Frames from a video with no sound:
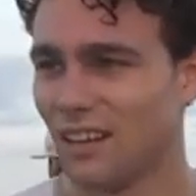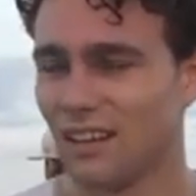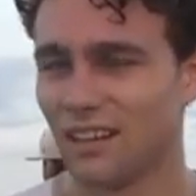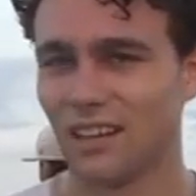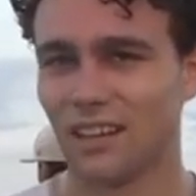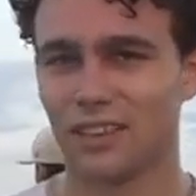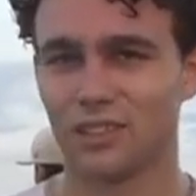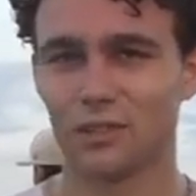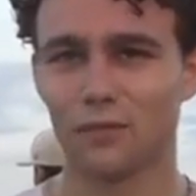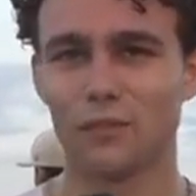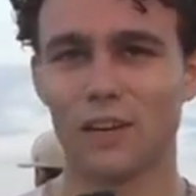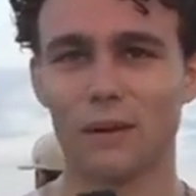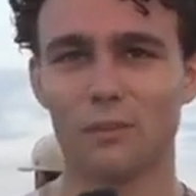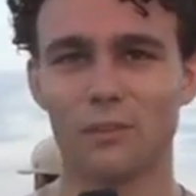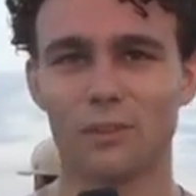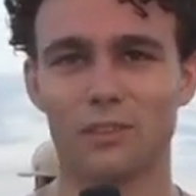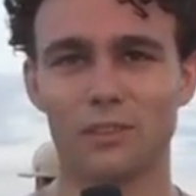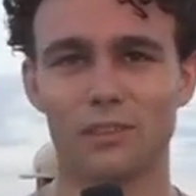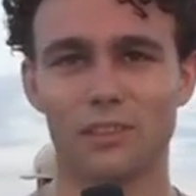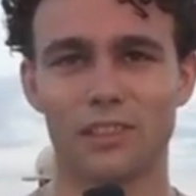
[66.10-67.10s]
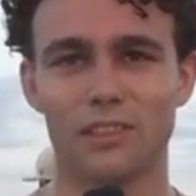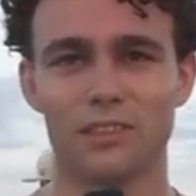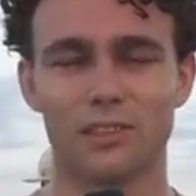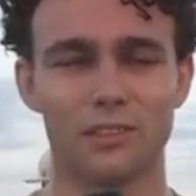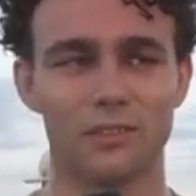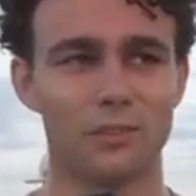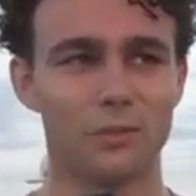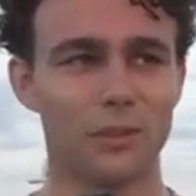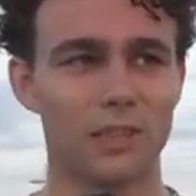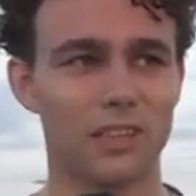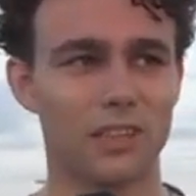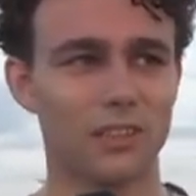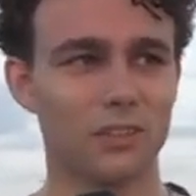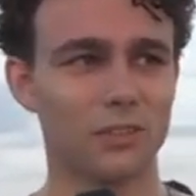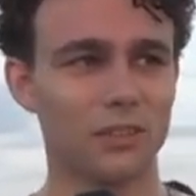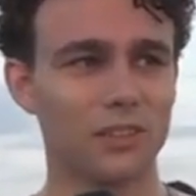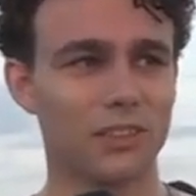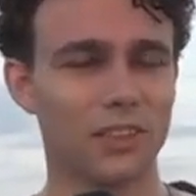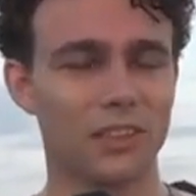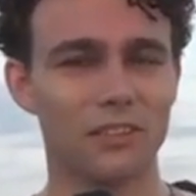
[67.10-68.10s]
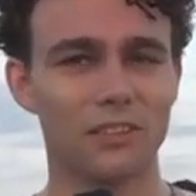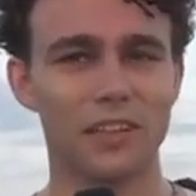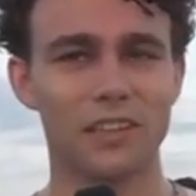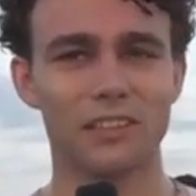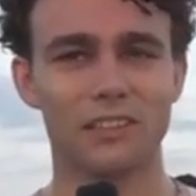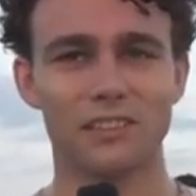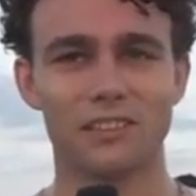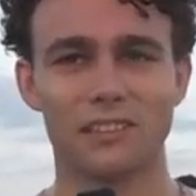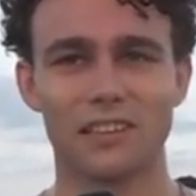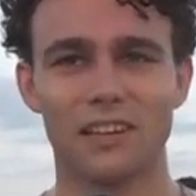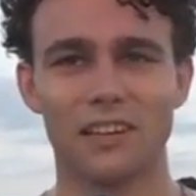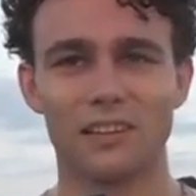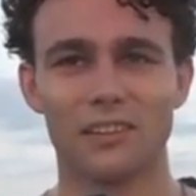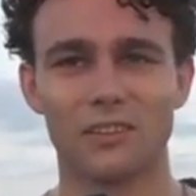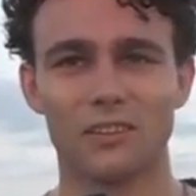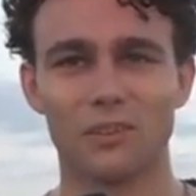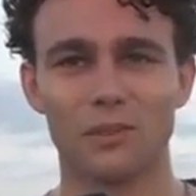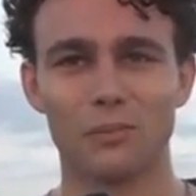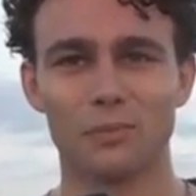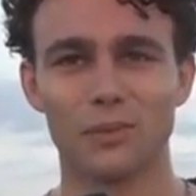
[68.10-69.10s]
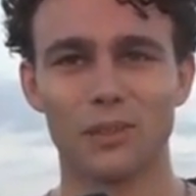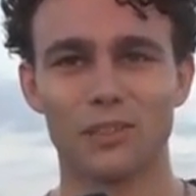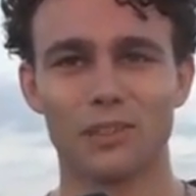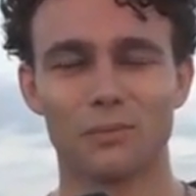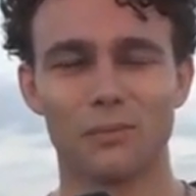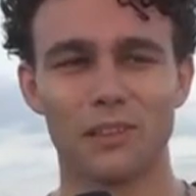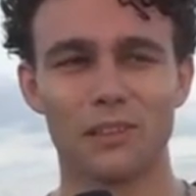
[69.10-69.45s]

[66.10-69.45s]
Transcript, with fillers: Yeah, it's a family tradition. We got three generations out here on the bridge.